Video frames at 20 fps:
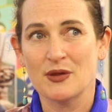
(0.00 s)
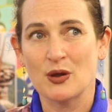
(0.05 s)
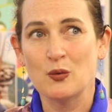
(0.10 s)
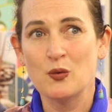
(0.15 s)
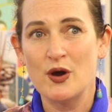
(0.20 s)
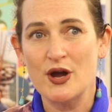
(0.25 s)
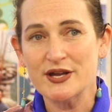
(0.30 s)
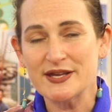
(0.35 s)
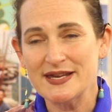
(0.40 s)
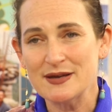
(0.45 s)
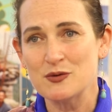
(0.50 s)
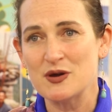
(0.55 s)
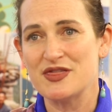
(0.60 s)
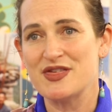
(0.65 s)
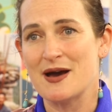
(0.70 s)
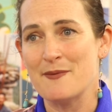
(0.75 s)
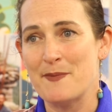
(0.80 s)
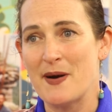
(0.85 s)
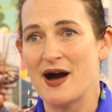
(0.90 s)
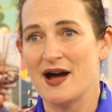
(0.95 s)
working with
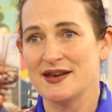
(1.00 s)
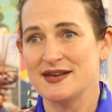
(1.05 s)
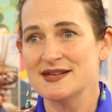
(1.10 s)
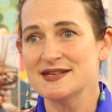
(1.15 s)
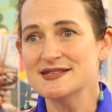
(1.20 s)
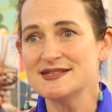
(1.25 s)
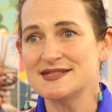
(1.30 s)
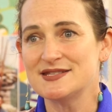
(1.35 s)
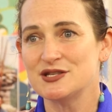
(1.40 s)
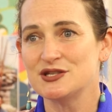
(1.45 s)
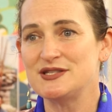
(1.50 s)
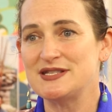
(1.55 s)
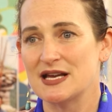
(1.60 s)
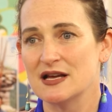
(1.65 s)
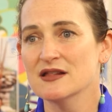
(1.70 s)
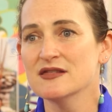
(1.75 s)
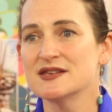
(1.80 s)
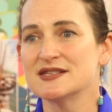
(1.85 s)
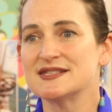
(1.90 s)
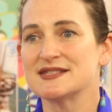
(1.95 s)
our partners to
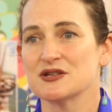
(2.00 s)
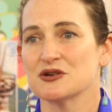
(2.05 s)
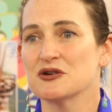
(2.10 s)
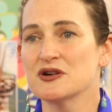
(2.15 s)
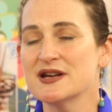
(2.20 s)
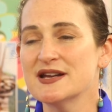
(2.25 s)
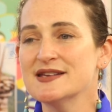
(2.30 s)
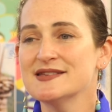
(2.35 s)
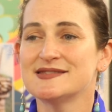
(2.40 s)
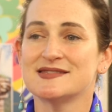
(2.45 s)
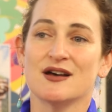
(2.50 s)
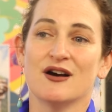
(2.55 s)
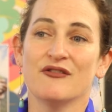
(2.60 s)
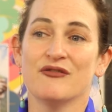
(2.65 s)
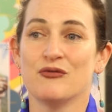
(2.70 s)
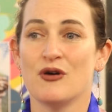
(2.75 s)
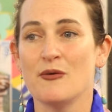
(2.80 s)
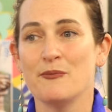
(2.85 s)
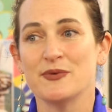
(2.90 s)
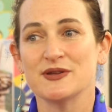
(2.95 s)
tell the stories
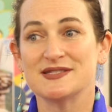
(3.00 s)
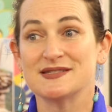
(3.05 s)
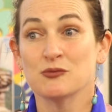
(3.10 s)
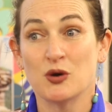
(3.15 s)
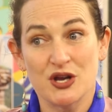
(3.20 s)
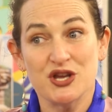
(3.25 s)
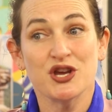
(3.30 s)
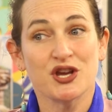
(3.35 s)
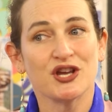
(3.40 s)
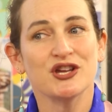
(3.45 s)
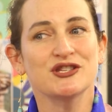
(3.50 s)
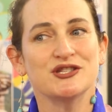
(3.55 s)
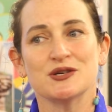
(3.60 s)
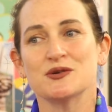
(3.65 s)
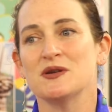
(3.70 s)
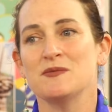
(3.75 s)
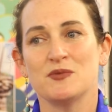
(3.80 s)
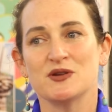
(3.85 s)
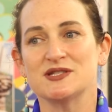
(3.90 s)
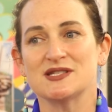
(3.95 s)
of what you can do
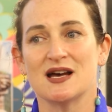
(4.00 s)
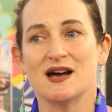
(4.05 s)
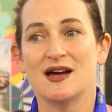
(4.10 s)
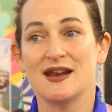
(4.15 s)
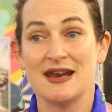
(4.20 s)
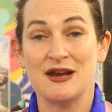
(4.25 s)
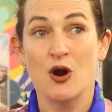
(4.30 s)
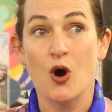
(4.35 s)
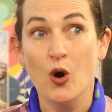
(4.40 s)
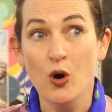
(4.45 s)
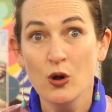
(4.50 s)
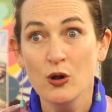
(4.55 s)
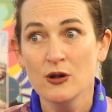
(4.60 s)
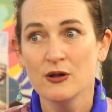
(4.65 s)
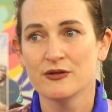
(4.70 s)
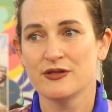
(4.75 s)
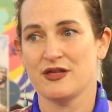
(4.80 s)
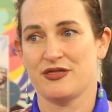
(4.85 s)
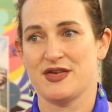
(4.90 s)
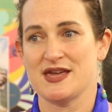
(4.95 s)
in Bhutan and
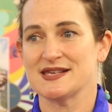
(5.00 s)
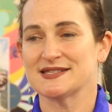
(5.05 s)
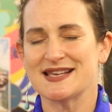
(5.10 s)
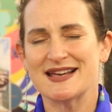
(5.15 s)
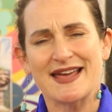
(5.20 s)
all the things.